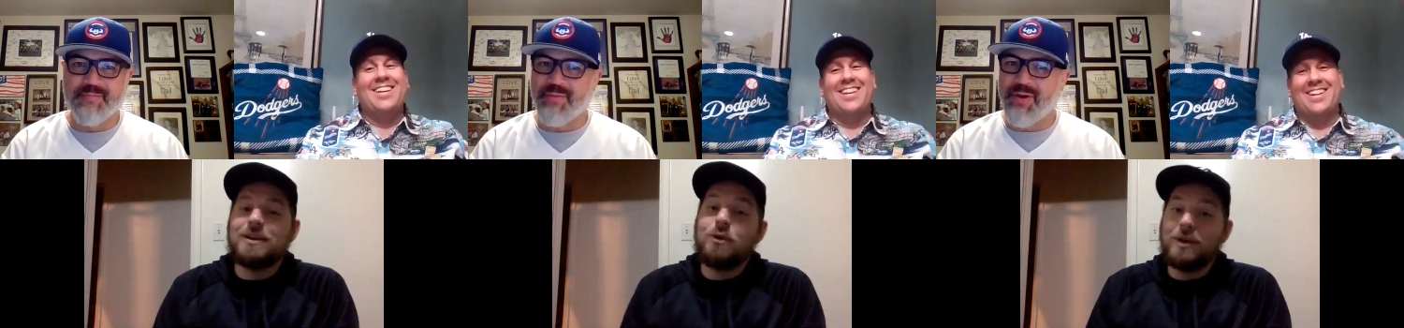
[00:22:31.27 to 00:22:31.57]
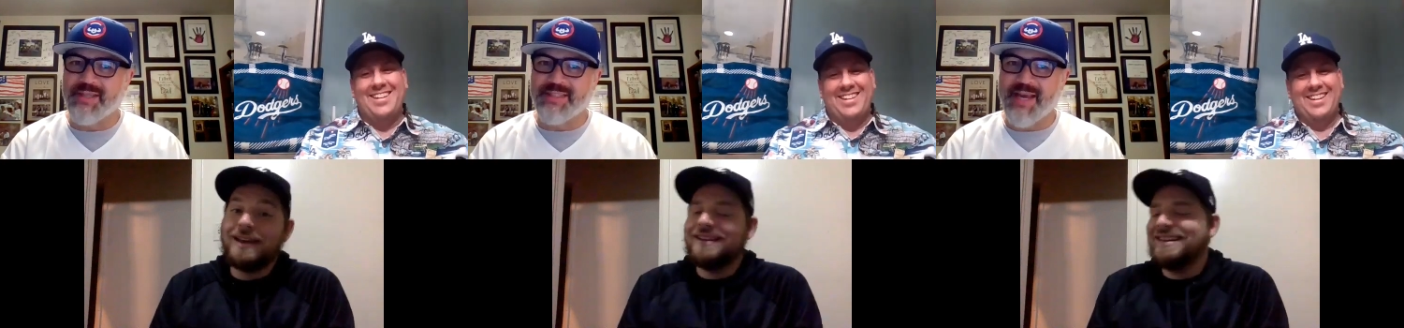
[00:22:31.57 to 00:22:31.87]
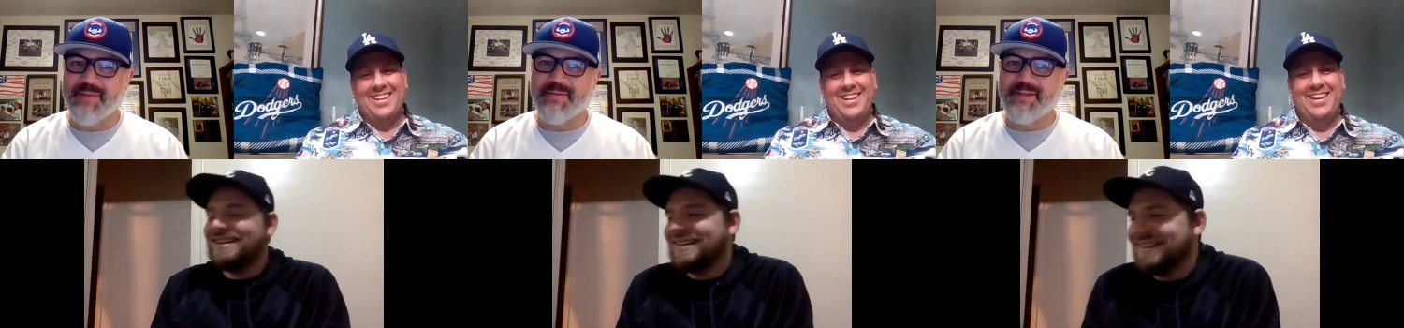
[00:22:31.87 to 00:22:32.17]
Speaker 1: oh
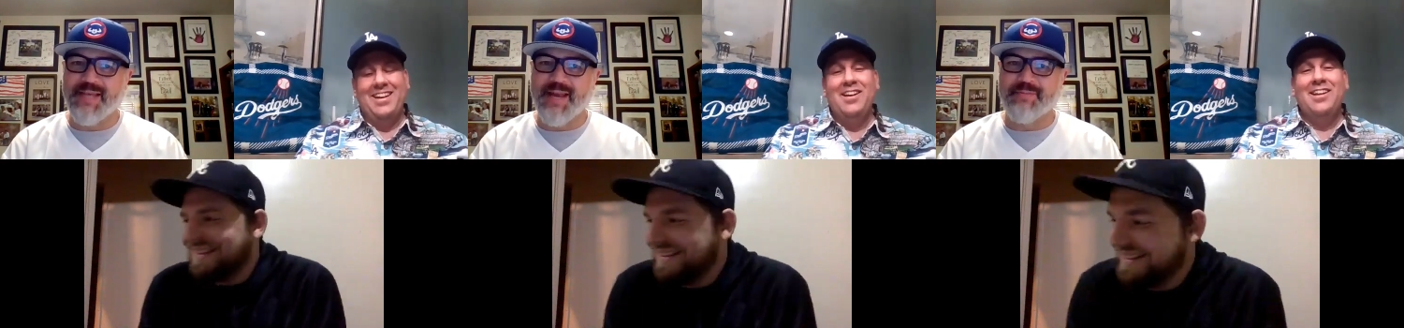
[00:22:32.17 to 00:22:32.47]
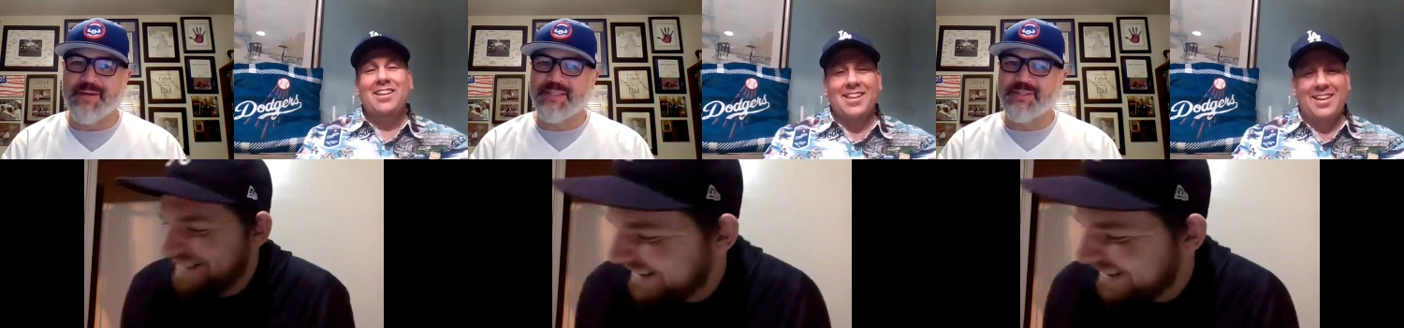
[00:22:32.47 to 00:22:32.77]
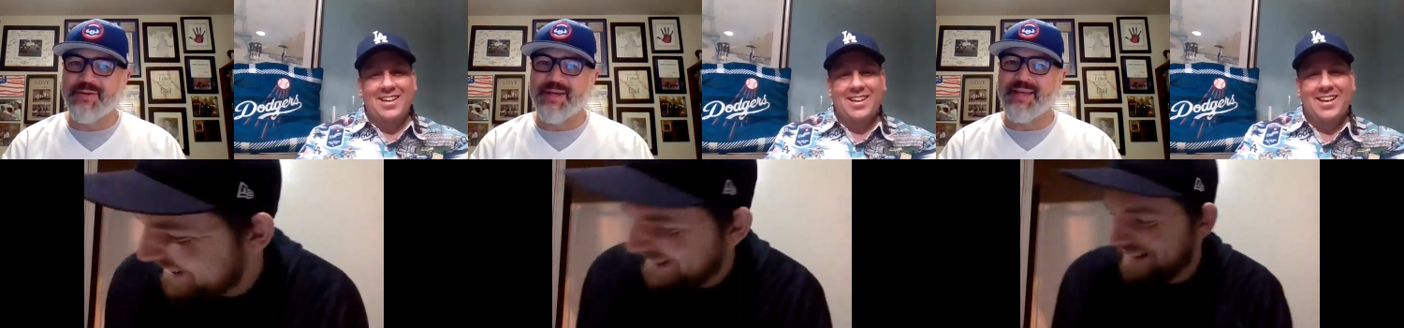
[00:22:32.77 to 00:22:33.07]
yeah, is that a pretty
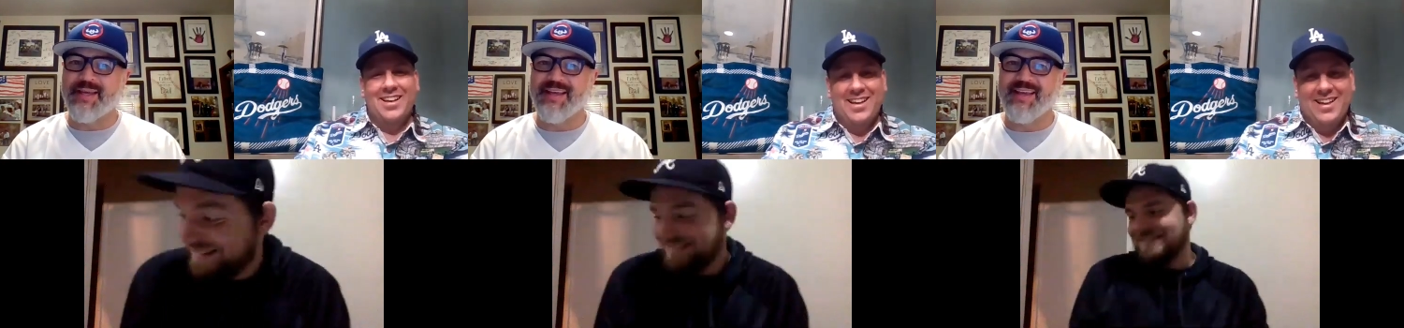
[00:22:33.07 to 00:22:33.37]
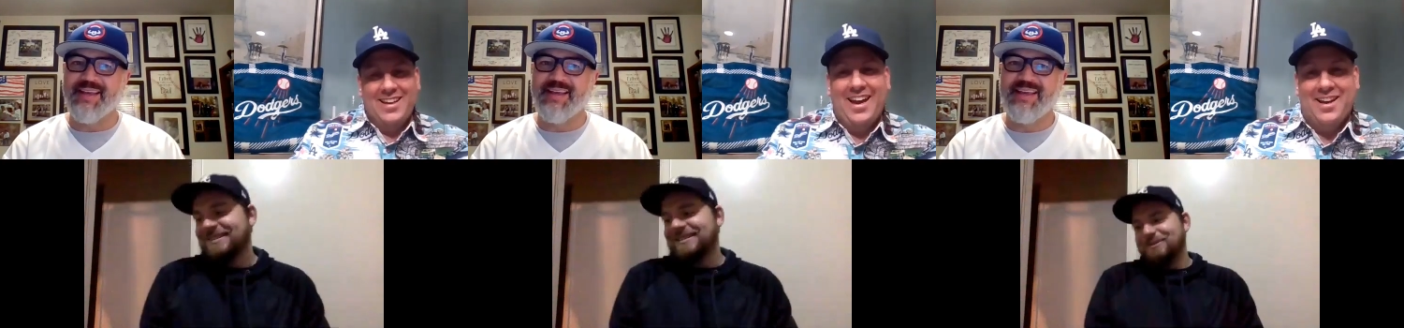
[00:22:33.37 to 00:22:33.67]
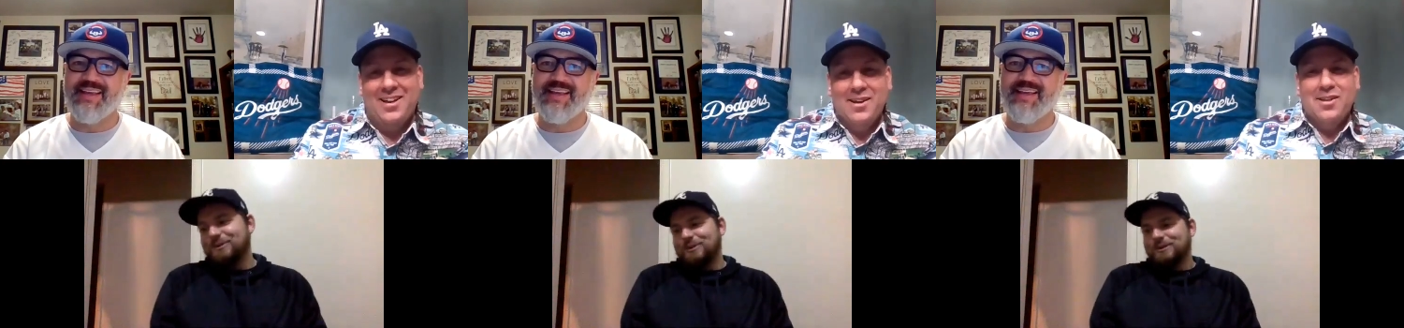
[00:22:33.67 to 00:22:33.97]
swing?
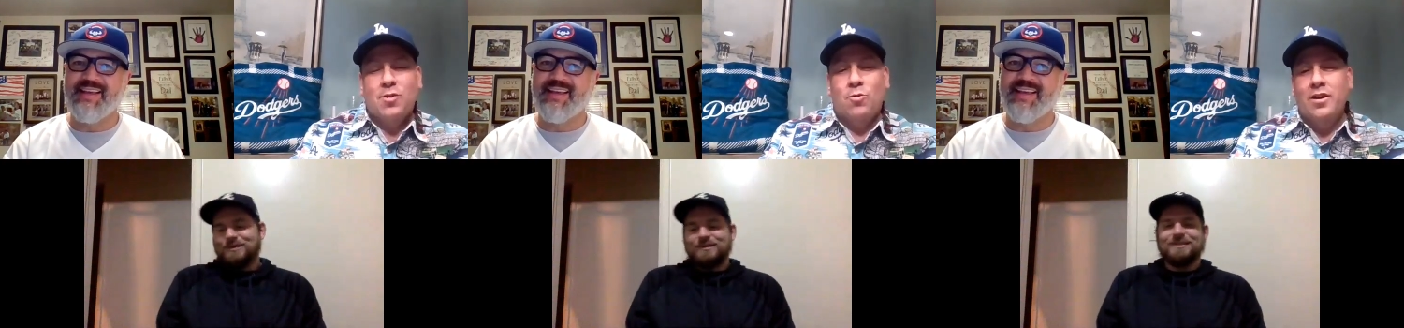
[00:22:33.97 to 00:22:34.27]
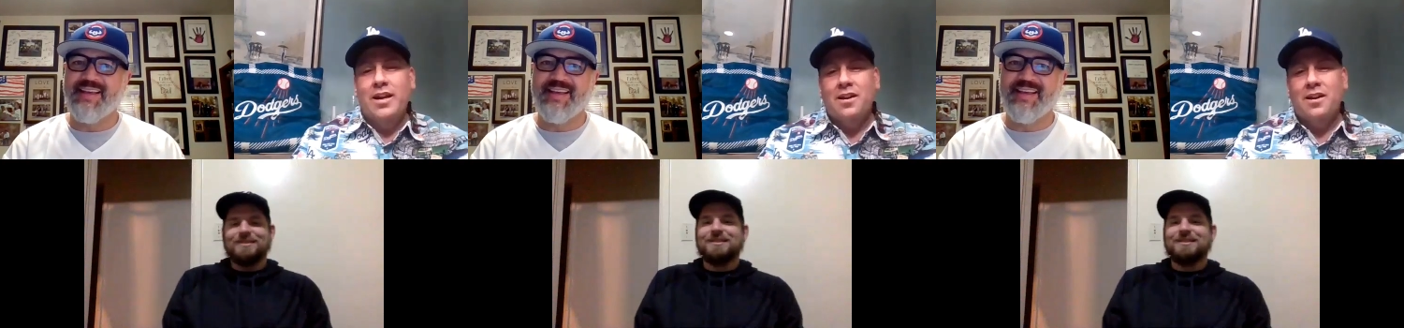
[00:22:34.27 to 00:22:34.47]
Yeah, the one